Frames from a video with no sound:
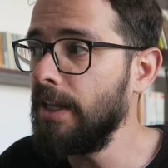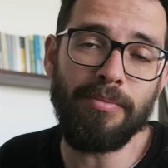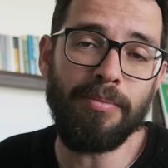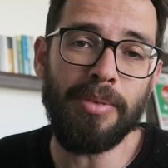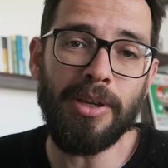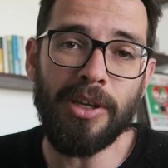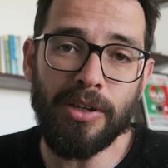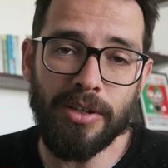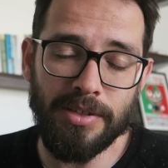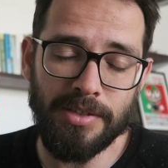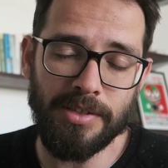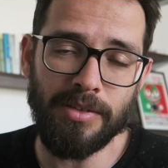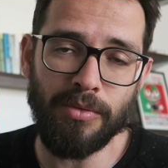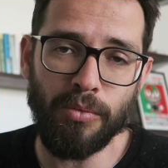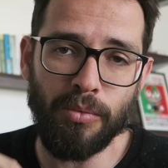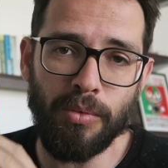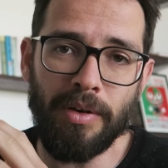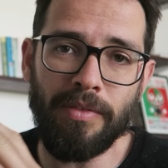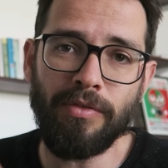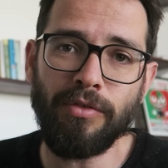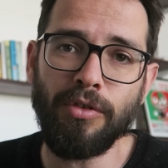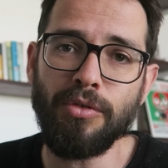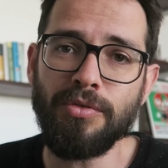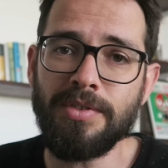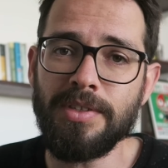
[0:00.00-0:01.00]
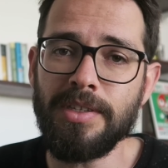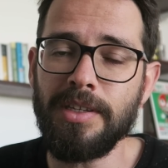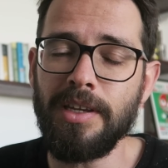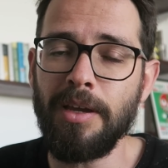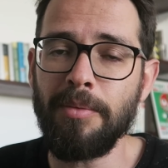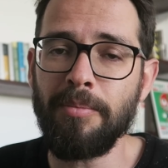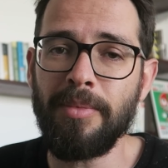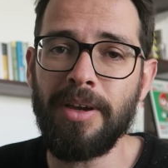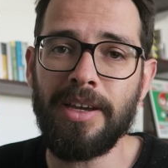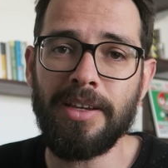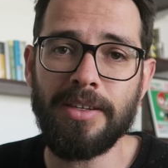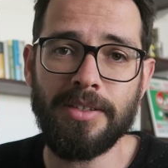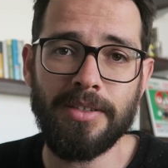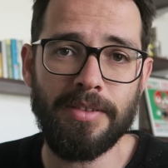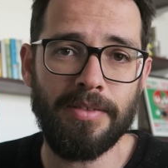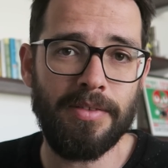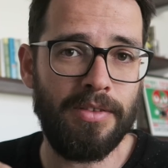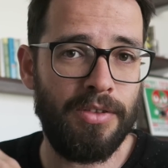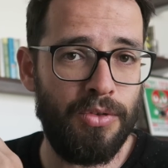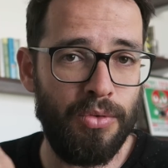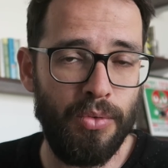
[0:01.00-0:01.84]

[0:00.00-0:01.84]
because the Webflow CMS